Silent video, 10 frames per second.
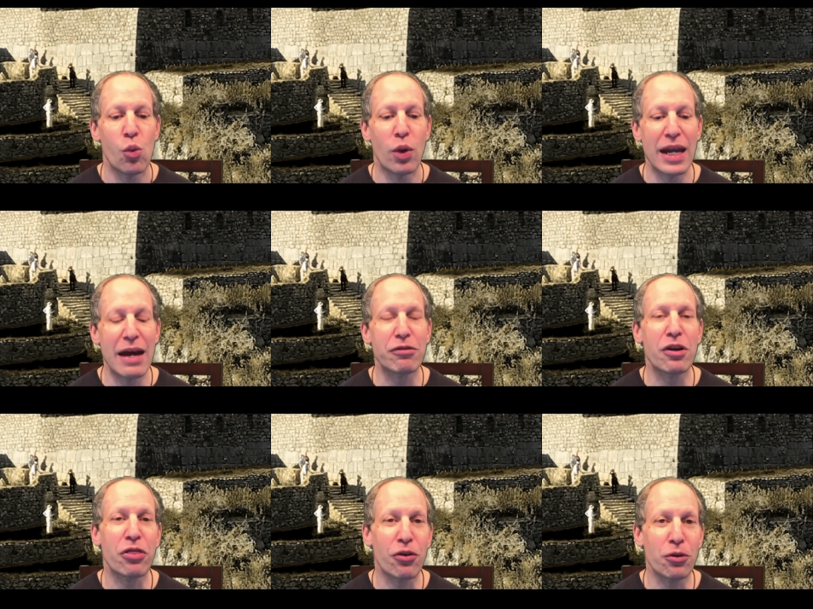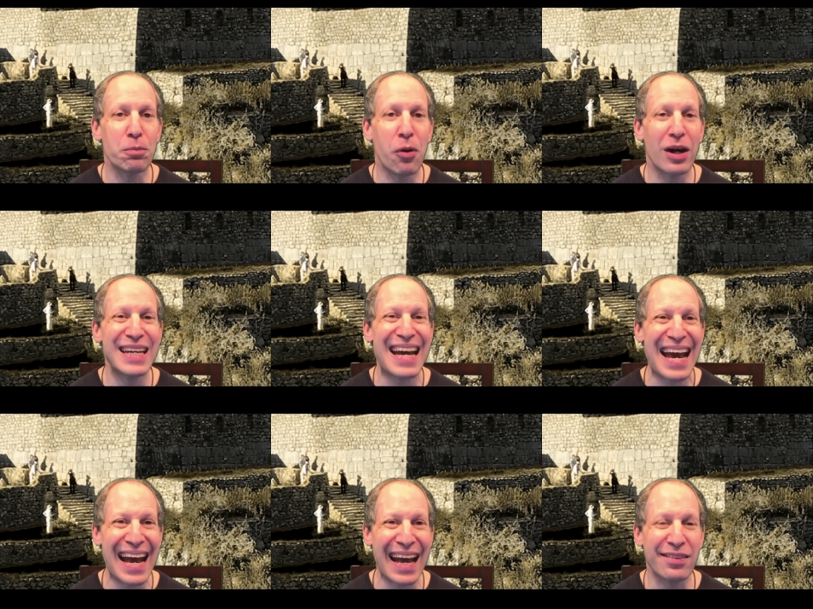Whenever a third party
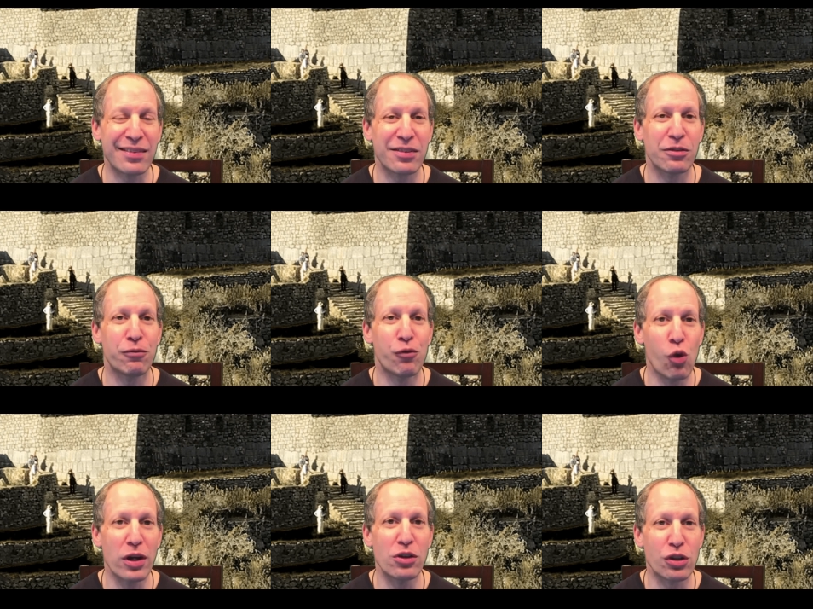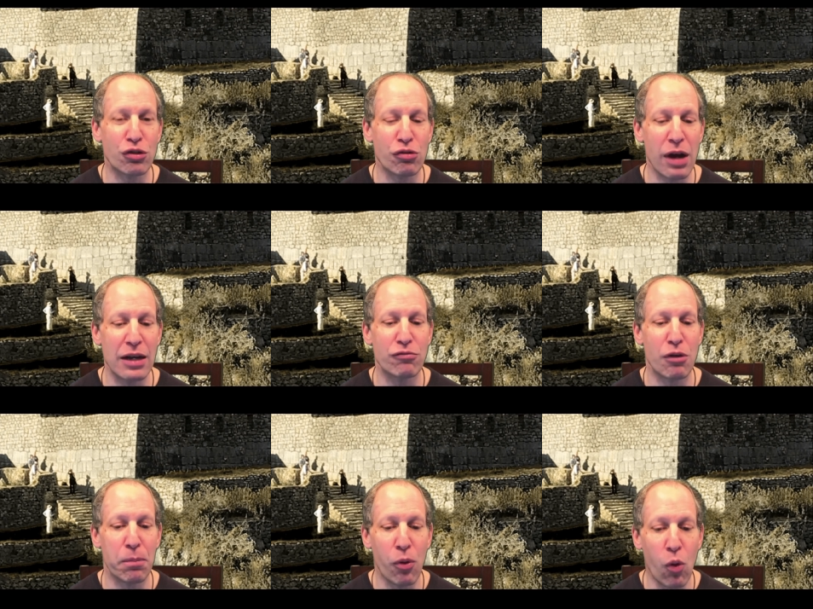asks for your credit
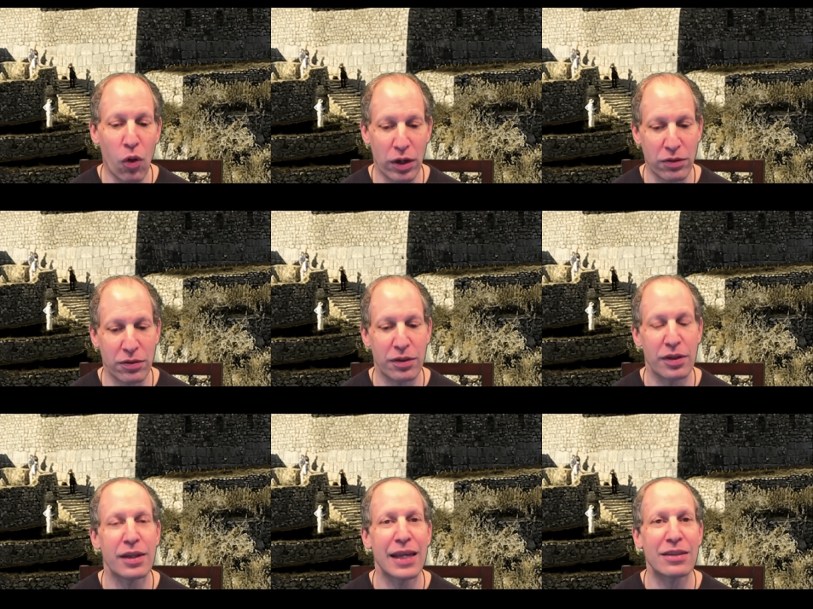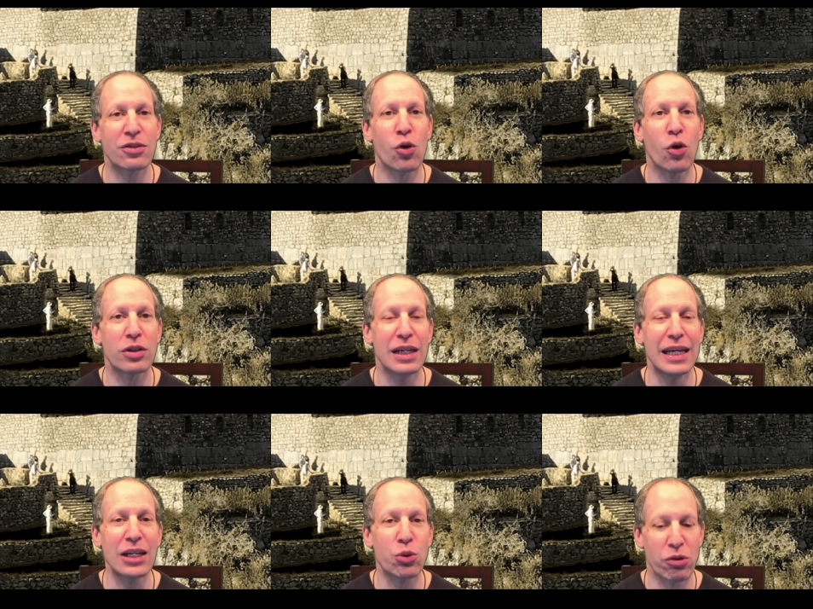report, that's called an
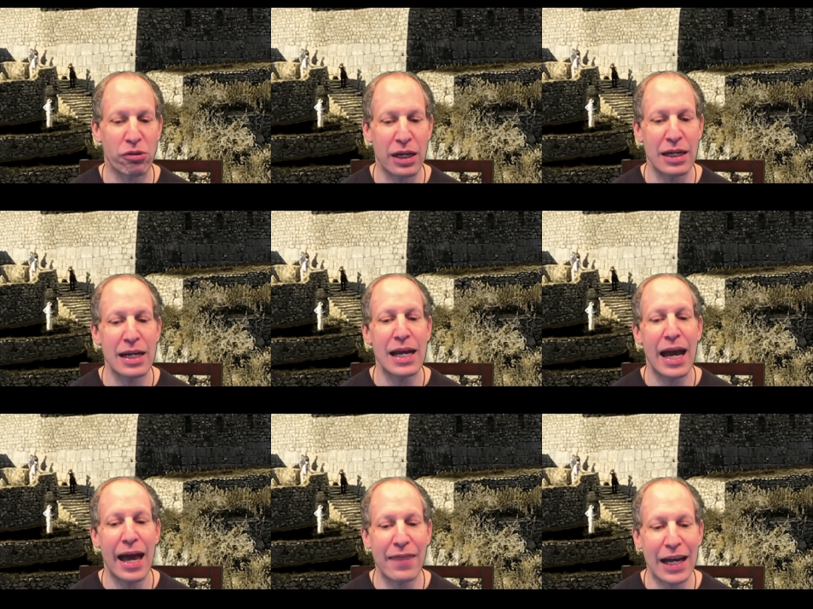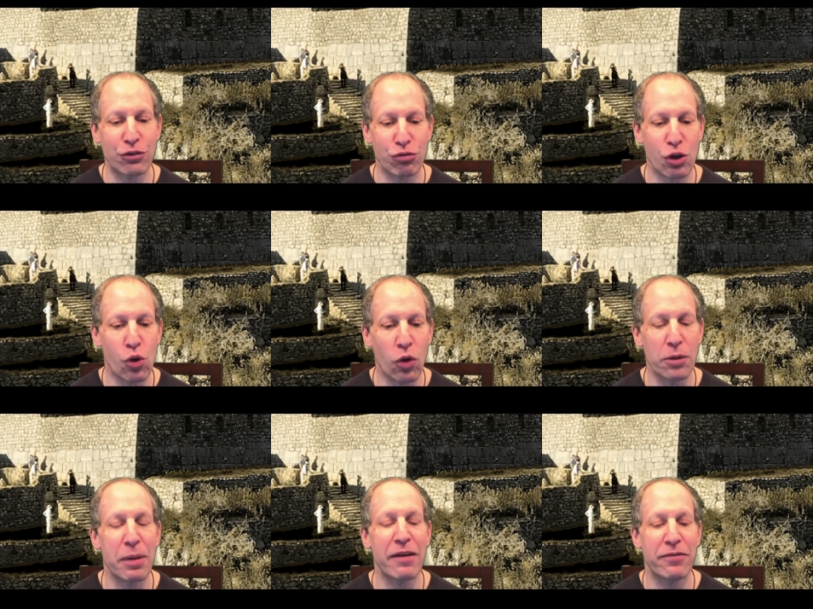inquiry, and that's
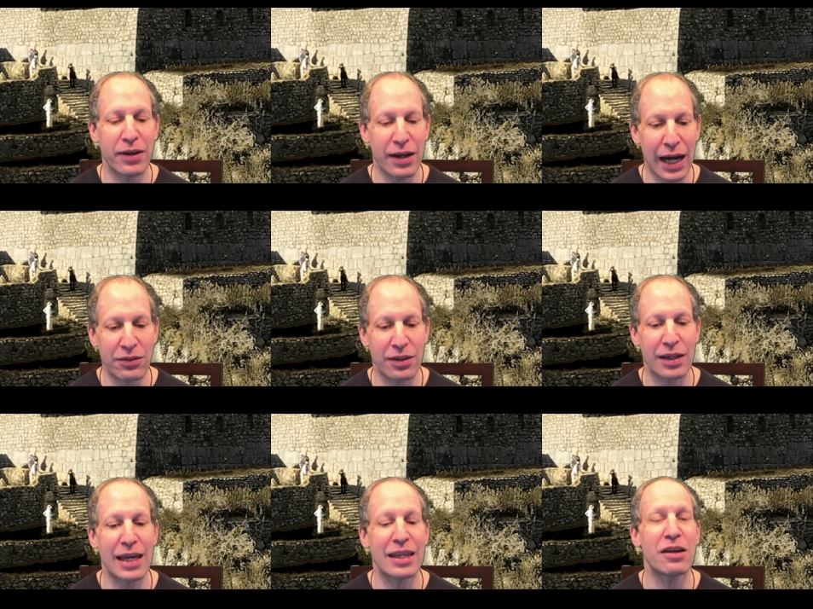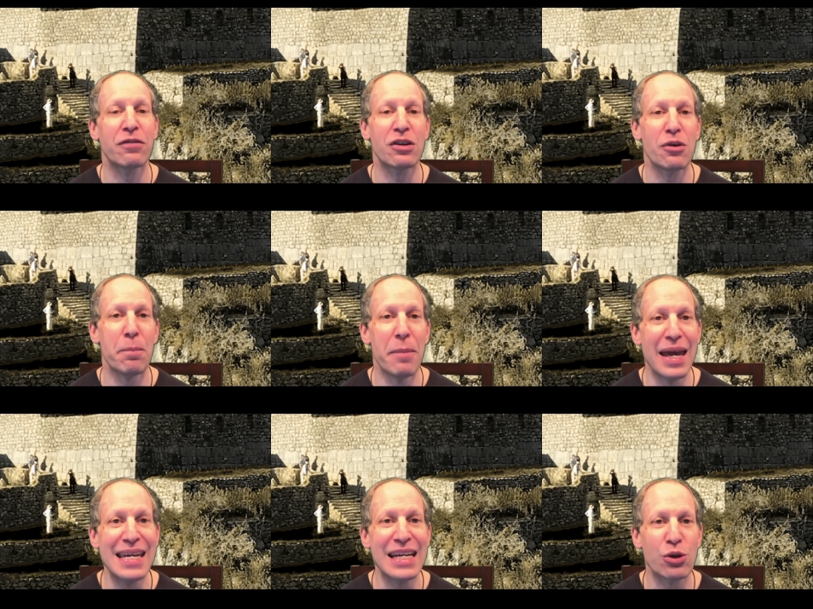recorded by Fair Isaac. And if there are
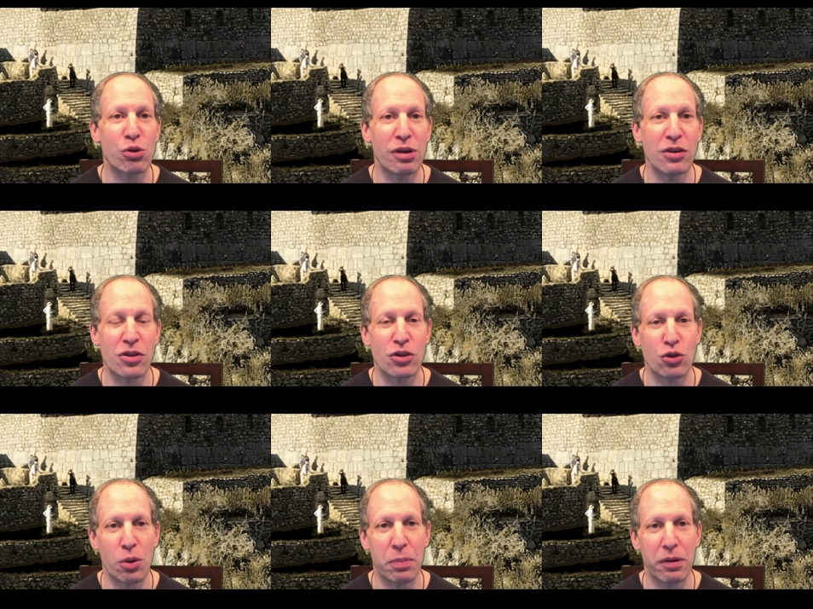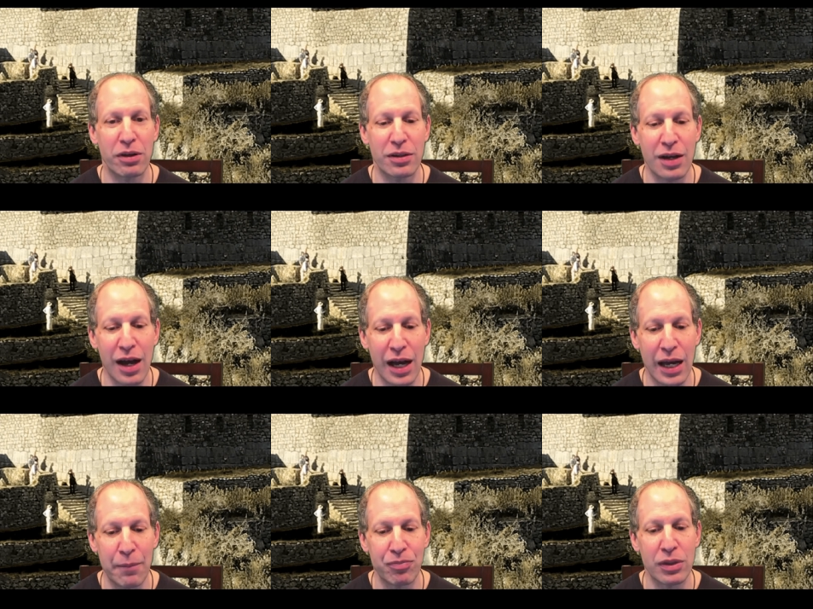many inquiries in a short period of
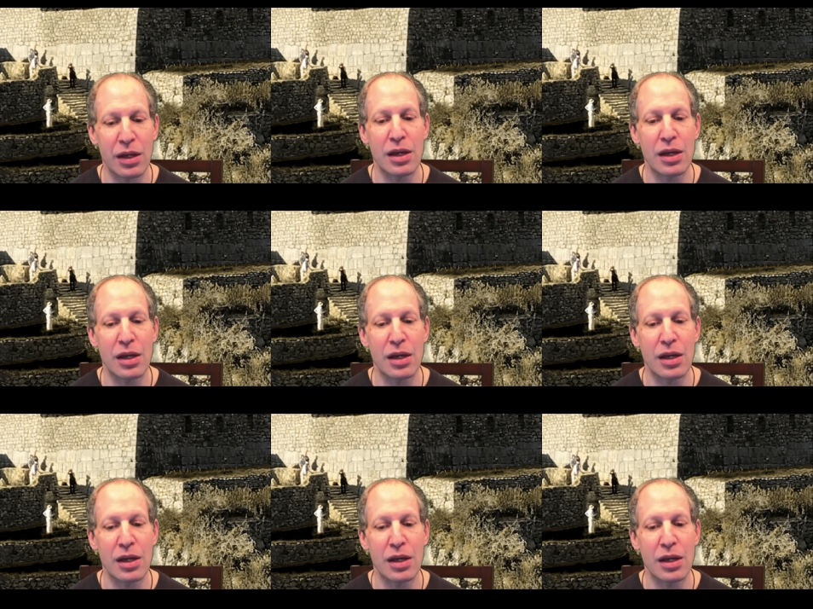time,